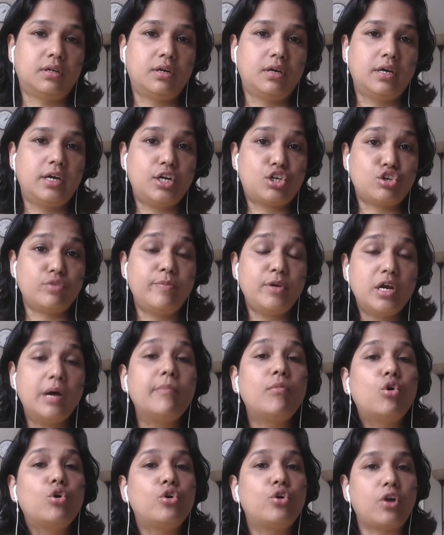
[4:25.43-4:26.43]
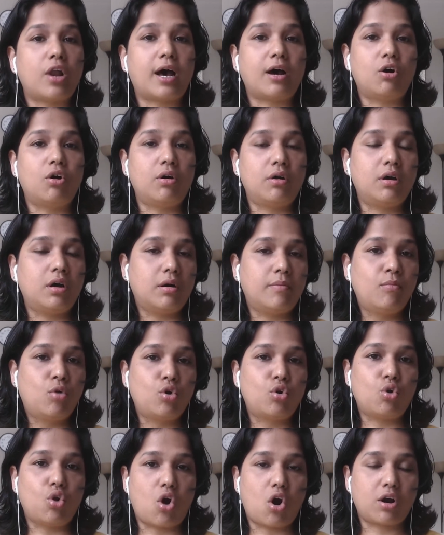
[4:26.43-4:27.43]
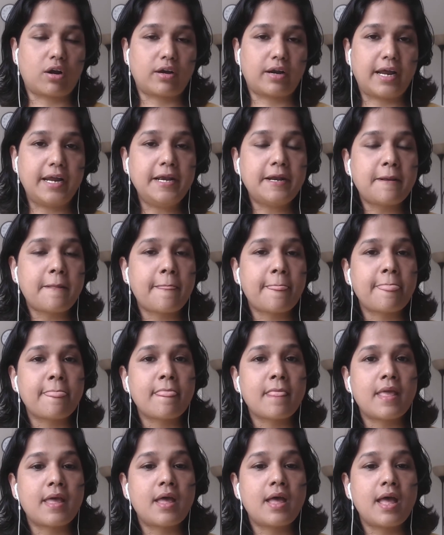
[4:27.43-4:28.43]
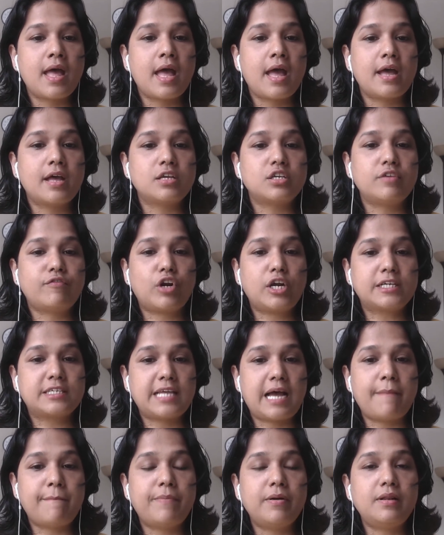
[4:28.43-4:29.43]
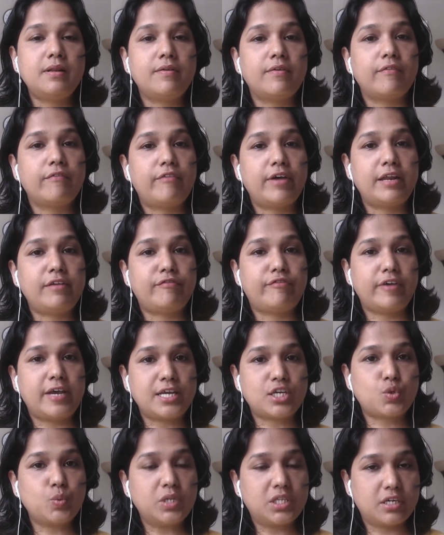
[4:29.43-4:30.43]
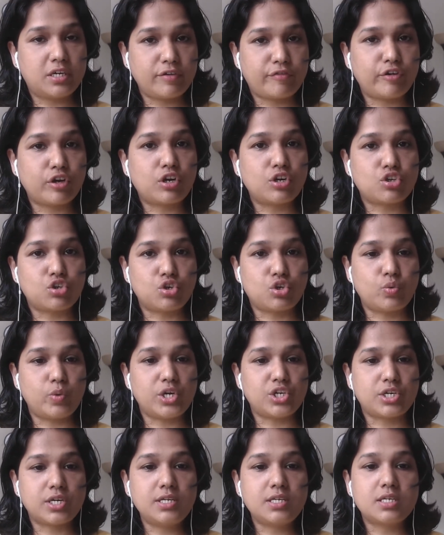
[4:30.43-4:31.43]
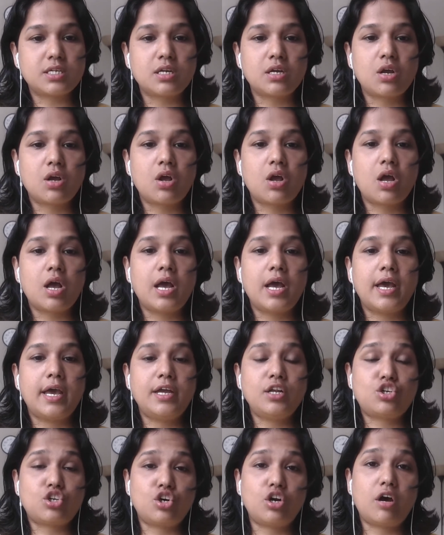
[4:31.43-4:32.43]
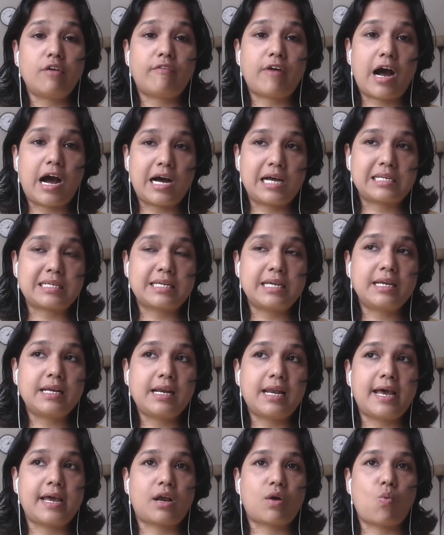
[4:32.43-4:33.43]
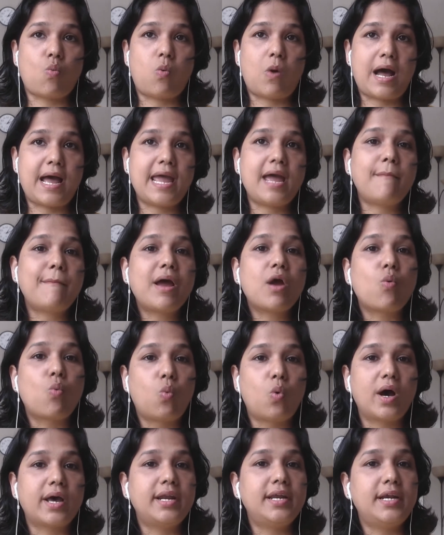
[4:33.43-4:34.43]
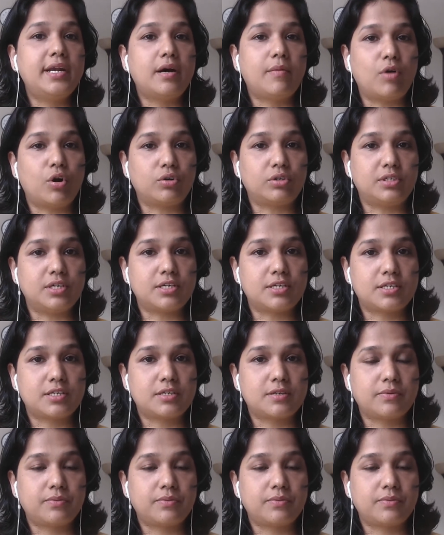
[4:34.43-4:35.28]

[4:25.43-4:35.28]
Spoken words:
It should be a monologue, right? See, for example, when faced with difficult situations, instead of asking like, why am I worried about this?